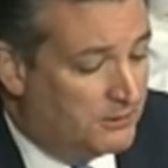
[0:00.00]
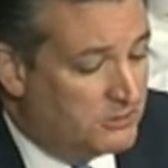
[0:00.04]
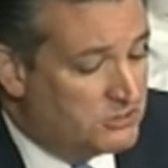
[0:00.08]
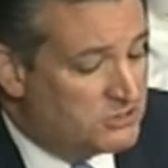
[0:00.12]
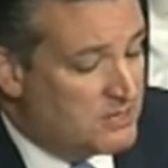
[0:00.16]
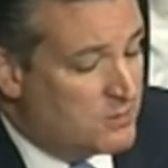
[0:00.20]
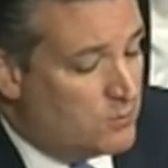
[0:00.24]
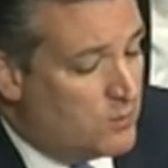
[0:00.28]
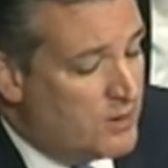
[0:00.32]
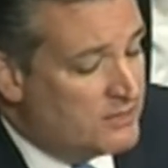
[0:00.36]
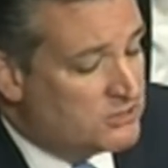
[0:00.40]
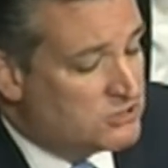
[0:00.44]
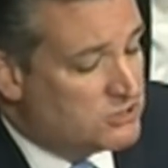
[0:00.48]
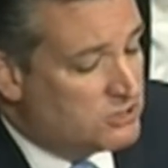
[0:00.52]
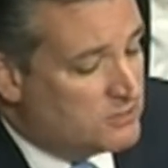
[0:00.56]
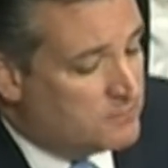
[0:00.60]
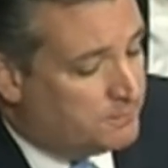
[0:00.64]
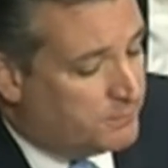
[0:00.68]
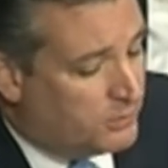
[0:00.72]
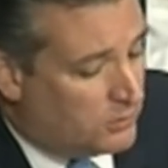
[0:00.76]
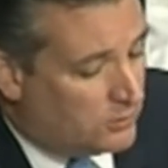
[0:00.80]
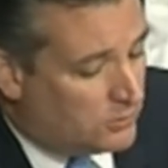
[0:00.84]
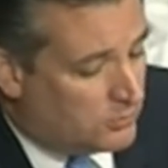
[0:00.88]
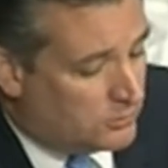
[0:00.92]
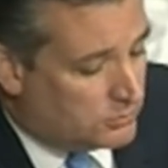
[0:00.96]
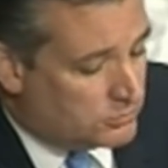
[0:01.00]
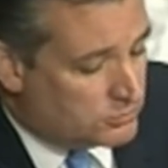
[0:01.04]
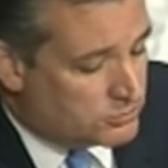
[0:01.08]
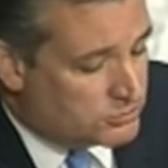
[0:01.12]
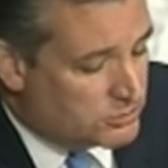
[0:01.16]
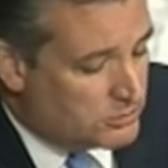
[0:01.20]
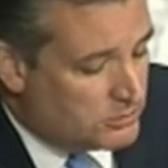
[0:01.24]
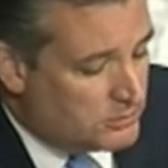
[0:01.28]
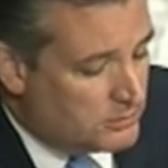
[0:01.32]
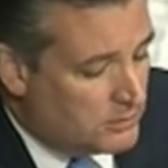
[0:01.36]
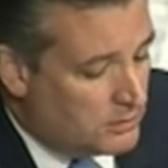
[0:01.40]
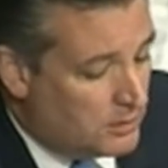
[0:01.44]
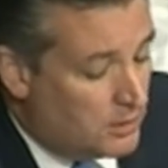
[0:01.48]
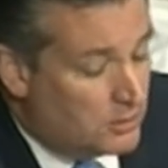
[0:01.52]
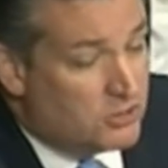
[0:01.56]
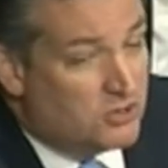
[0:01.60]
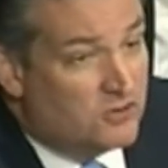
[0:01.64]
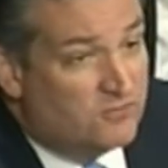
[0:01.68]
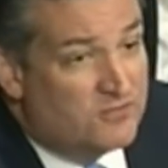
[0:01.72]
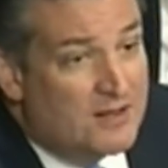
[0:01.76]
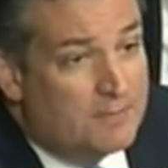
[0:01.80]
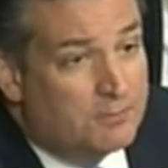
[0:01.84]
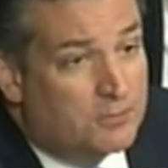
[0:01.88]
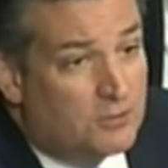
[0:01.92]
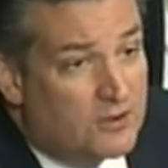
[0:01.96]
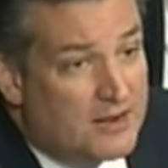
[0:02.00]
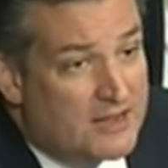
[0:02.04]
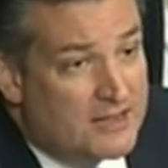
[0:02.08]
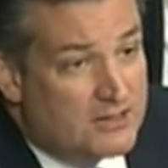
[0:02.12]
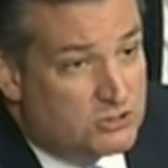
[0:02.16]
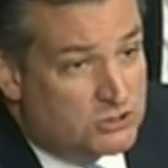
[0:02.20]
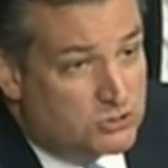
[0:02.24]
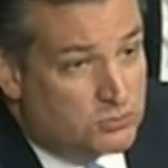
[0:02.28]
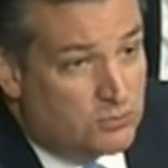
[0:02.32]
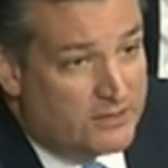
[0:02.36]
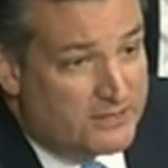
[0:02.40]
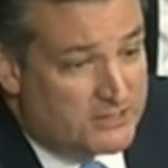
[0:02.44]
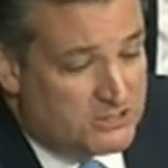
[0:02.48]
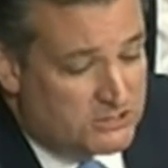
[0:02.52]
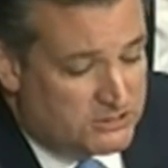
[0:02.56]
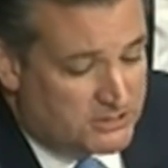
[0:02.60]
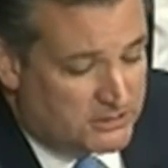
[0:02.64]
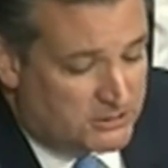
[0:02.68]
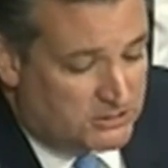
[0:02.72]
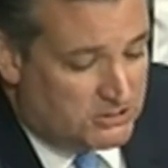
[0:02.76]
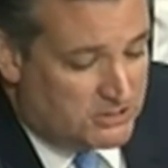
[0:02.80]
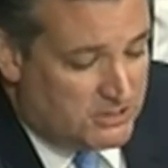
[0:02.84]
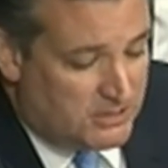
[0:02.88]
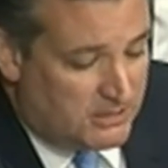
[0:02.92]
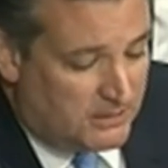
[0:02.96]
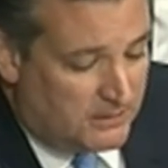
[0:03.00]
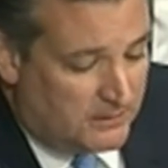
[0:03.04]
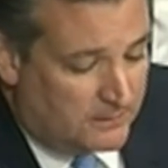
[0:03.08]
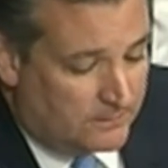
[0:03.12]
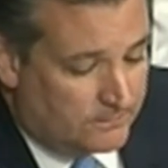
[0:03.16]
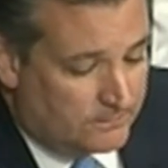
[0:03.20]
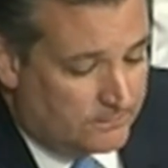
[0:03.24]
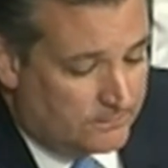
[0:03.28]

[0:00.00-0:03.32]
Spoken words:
as they went to the polls on November 8th, 2016.